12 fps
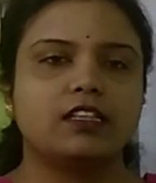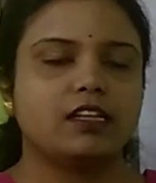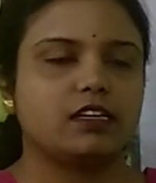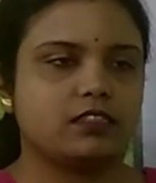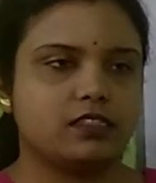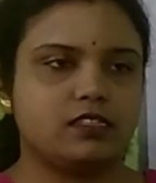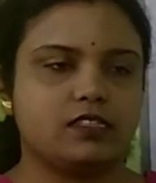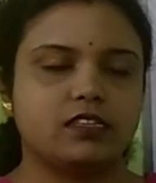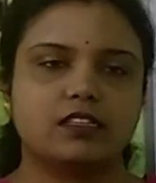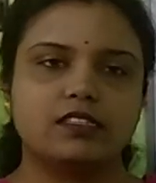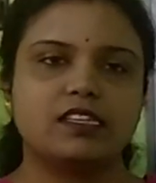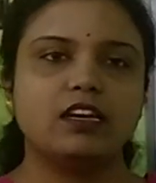that is
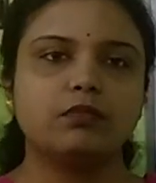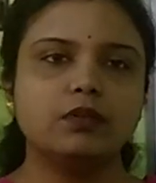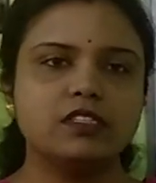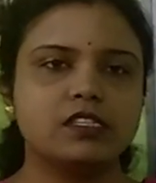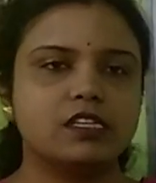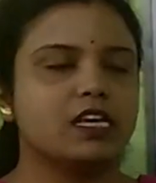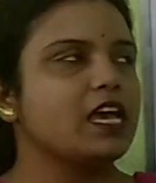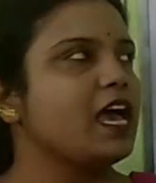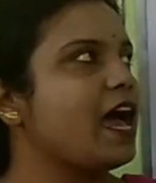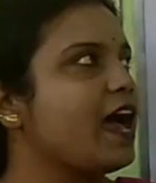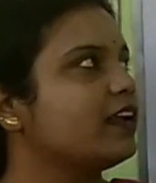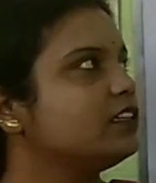syllabus,
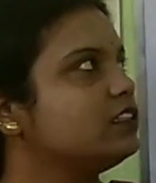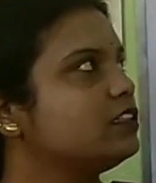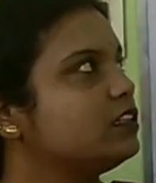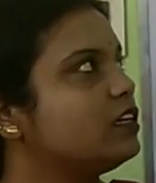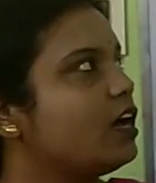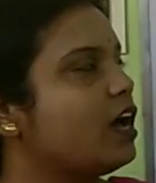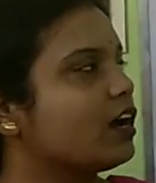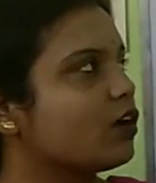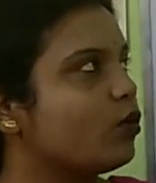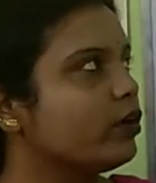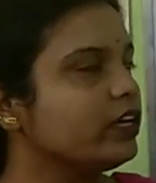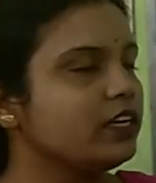and
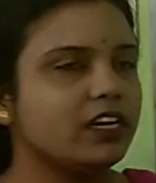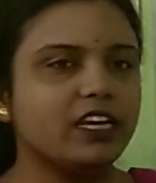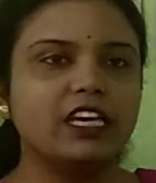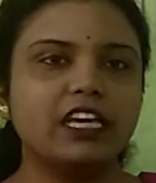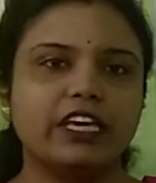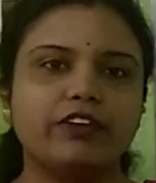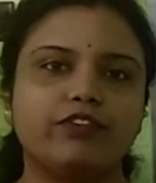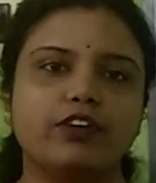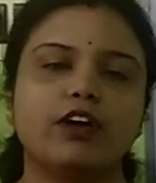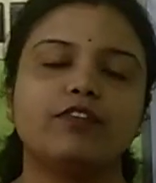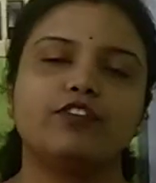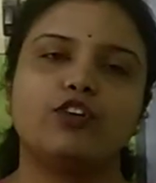accordingly if
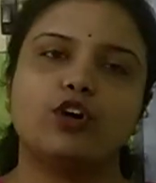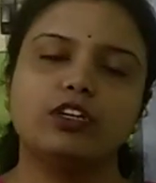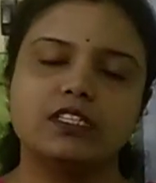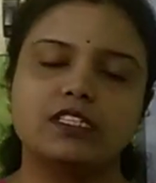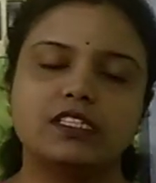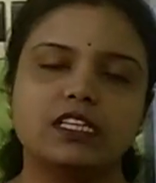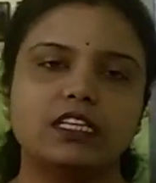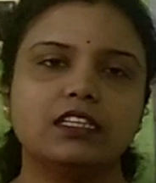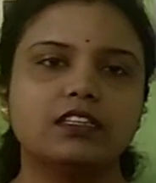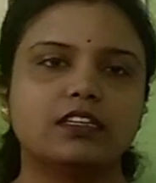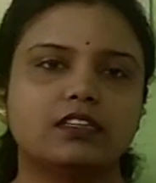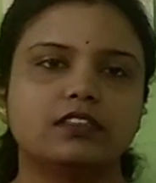you have not
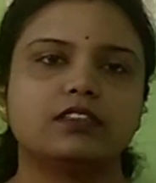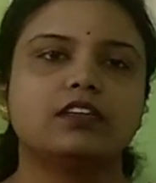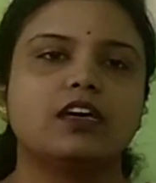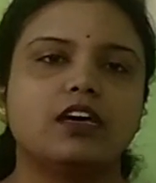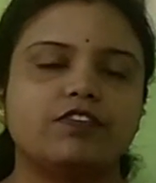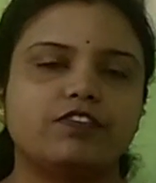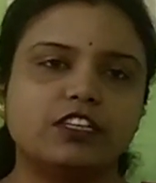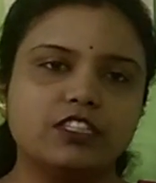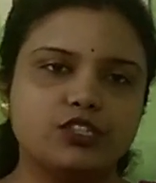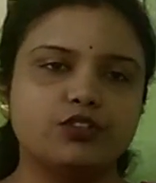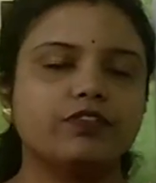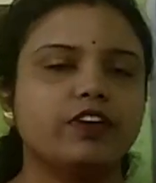seen the
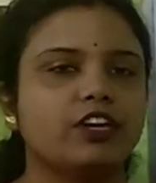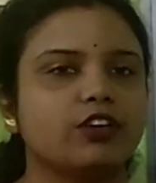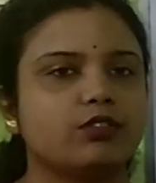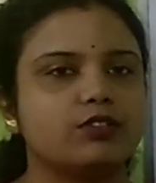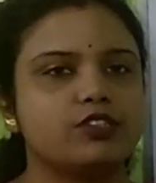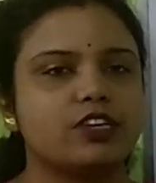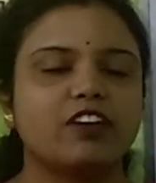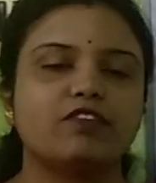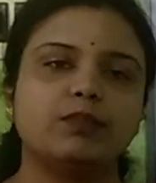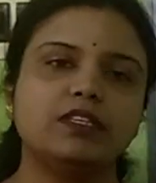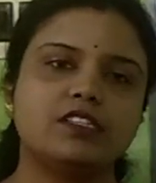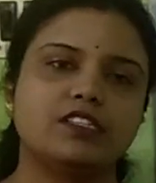first two videos, you
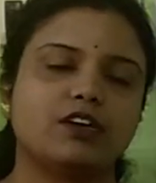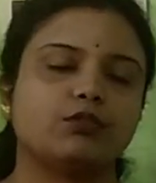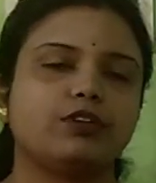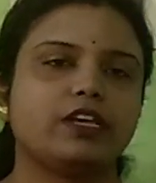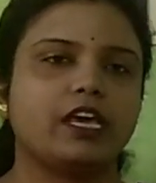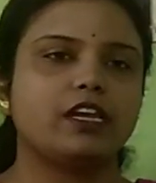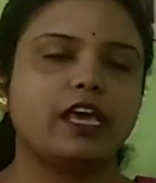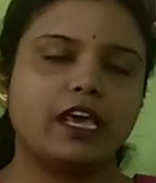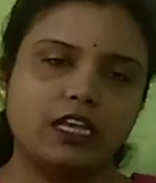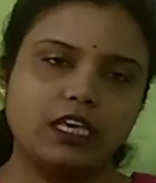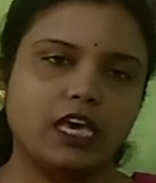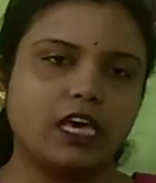have missed out in
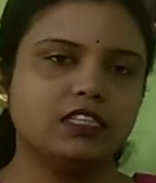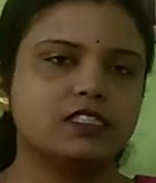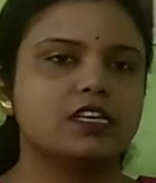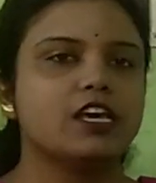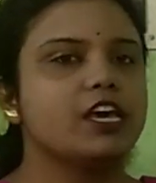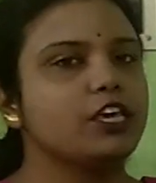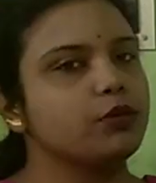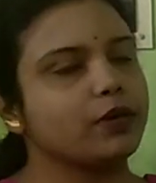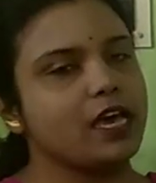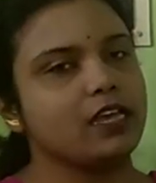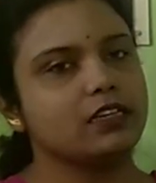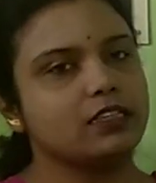any case. You
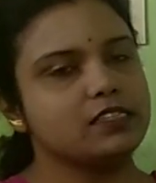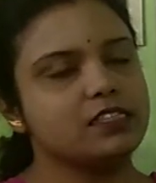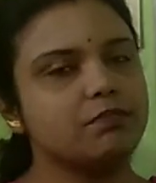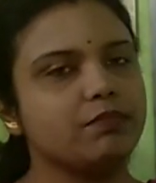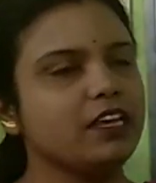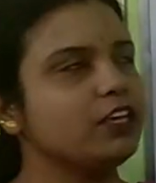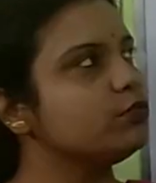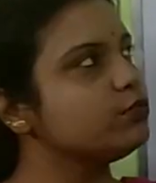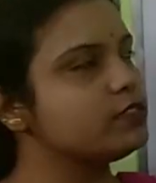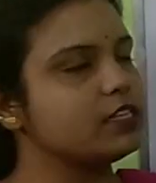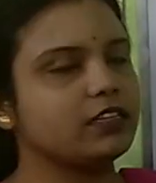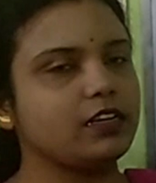can simply
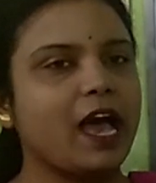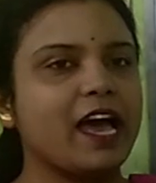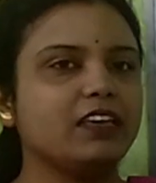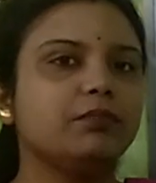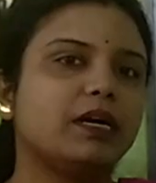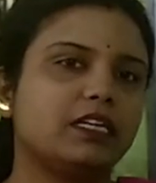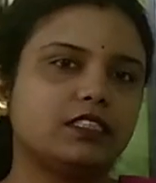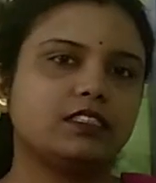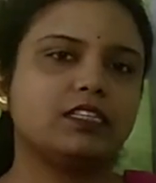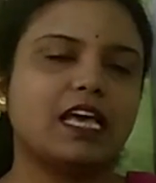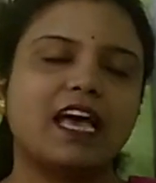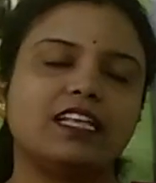use that I
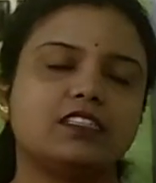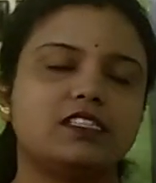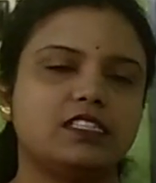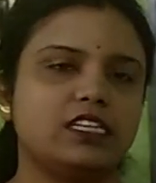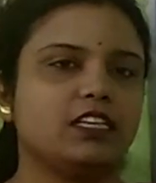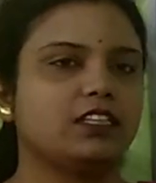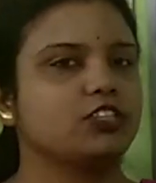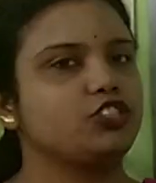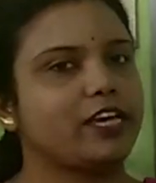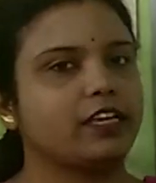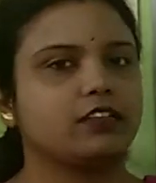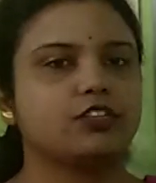button and
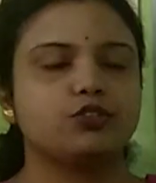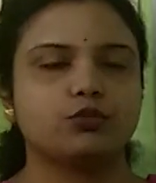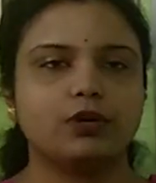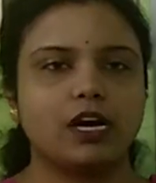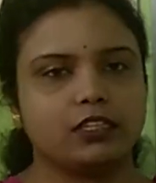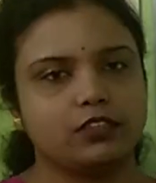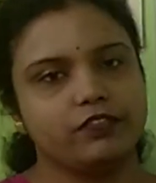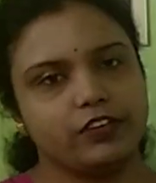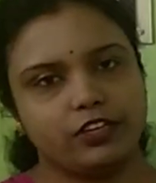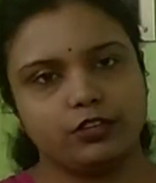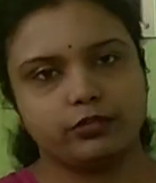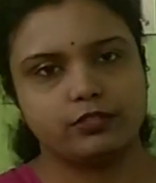check the two other
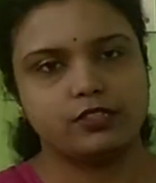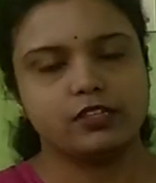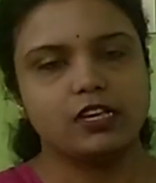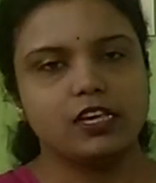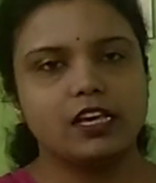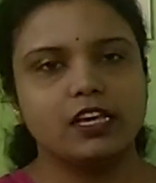videos.